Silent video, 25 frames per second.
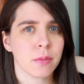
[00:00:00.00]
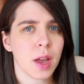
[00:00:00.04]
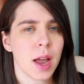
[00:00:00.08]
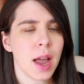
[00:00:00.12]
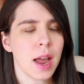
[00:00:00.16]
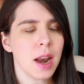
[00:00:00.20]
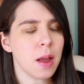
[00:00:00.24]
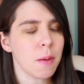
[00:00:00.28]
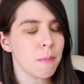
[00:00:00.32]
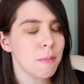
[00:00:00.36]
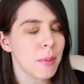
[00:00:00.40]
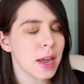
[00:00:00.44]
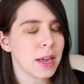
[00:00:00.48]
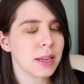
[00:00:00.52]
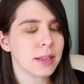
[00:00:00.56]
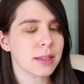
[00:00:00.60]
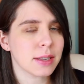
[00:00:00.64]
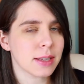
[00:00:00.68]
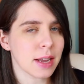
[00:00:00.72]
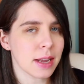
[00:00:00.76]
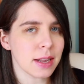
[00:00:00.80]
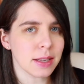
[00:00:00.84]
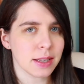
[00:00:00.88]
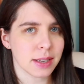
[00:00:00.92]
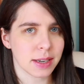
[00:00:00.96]
And it makes
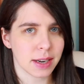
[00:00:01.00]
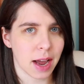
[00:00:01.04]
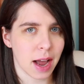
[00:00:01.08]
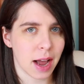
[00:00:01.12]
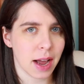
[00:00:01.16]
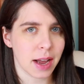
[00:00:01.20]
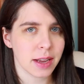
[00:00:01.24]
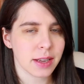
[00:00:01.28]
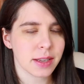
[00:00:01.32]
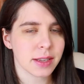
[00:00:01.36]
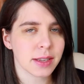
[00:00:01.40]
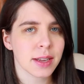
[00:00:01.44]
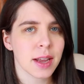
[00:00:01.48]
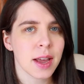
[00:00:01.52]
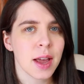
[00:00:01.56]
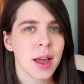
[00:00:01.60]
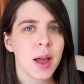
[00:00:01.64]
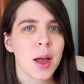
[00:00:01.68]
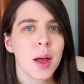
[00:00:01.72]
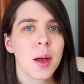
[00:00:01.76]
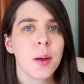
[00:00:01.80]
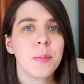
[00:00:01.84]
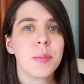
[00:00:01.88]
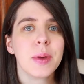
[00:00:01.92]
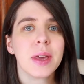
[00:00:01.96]
sense to us
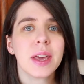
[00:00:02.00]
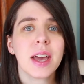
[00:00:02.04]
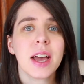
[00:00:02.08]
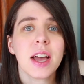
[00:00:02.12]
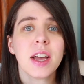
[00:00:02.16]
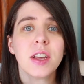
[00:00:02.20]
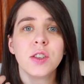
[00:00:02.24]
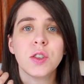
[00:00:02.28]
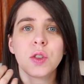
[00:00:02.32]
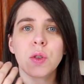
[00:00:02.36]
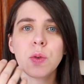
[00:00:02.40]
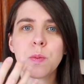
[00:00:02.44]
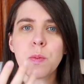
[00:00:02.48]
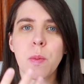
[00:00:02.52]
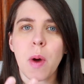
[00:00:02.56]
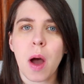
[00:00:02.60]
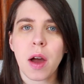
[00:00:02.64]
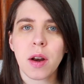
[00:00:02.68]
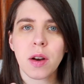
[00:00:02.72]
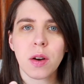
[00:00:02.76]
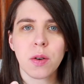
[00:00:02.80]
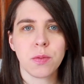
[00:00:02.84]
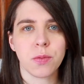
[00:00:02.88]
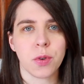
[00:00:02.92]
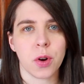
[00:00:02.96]
because the
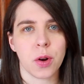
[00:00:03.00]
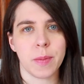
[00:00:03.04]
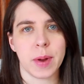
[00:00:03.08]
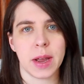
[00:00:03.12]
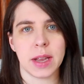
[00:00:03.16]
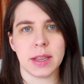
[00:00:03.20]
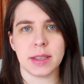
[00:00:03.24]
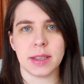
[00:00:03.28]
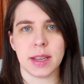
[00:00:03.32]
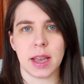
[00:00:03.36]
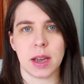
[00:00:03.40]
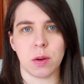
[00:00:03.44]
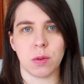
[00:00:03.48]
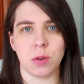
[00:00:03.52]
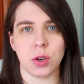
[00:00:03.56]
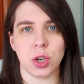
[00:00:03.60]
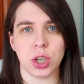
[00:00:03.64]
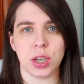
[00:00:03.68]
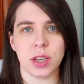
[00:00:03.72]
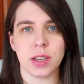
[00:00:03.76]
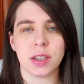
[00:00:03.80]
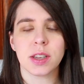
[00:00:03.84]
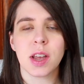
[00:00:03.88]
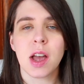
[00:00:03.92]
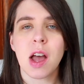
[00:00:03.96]
modern Romance
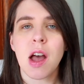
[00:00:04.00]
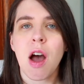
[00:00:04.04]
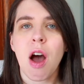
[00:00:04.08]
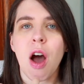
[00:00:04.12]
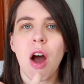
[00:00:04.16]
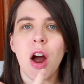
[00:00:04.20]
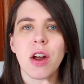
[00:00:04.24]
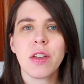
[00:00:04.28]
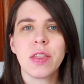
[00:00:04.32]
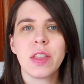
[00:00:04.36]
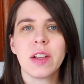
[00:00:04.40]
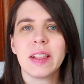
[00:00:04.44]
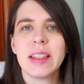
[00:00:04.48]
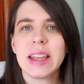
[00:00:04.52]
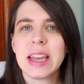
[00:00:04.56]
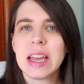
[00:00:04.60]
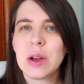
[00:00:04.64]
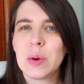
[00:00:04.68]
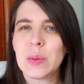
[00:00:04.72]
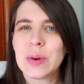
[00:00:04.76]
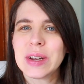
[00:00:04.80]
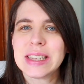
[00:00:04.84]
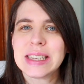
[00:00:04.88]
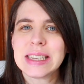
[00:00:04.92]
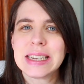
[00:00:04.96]
languages are the
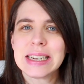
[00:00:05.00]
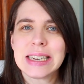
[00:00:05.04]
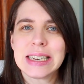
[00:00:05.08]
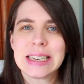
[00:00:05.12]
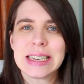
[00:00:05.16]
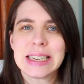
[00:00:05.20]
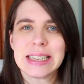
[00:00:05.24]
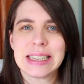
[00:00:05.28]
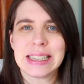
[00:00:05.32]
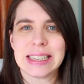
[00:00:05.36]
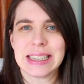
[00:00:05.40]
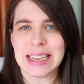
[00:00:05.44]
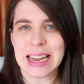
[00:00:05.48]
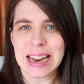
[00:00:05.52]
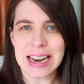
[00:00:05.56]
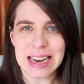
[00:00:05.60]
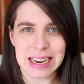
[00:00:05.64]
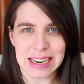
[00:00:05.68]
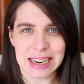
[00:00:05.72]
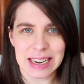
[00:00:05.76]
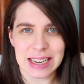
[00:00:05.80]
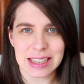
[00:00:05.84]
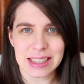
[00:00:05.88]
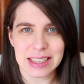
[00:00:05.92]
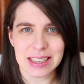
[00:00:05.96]
linguistic
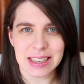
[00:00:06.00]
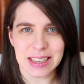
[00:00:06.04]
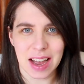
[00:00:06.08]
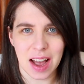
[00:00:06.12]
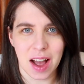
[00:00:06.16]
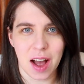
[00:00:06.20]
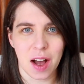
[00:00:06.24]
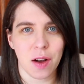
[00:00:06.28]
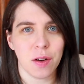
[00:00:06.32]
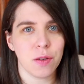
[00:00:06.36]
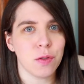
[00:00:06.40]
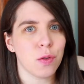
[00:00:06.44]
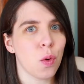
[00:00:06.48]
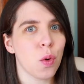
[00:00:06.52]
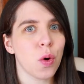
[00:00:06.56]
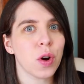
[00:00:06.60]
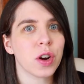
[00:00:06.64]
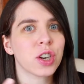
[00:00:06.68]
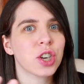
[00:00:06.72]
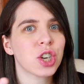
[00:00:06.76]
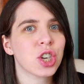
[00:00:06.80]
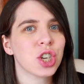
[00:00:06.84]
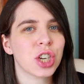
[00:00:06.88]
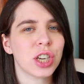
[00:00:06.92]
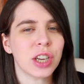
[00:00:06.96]
descendants of or
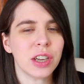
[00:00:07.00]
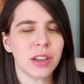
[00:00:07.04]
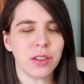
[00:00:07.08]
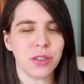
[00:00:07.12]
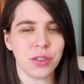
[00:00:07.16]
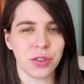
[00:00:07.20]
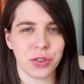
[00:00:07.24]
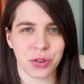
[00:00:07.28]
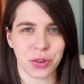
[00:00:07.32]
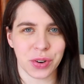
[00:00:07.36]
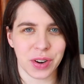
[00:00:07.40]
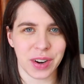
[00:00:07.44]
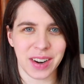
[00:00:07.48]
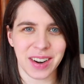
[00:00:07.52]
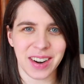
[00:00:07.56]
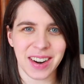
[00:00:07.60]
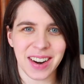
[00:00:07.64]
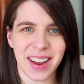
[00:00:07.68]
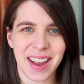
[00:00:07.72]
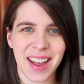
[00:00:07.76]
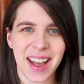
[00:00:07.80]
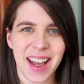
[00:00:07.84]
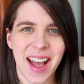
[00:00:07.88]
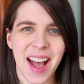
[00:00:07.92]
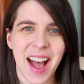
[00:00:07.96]
children
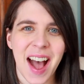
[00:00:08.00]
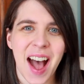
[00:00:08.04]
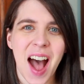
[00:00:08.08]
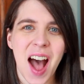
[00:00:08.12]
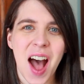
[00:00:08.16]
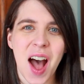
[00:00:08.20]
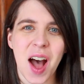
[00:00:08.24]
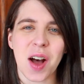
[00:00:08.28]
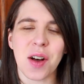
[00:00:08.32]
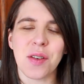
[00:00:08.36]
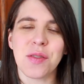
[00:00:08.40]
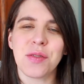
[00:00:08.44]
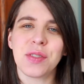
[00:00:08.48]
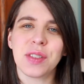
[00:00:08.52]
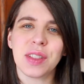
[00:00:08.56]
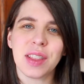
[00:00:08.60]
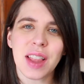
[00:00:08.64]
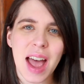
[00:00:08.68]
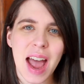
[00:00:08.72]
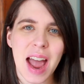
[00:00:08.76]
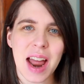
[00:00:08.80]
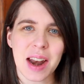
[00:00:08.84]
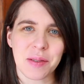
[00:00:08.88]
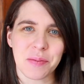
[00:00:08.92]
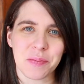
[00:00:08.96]
of
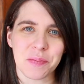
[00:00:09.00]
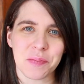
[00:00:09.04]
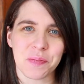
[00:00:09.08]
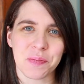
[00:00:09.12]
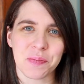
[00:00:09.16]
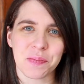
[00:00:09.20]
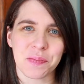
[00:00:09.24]
Latin.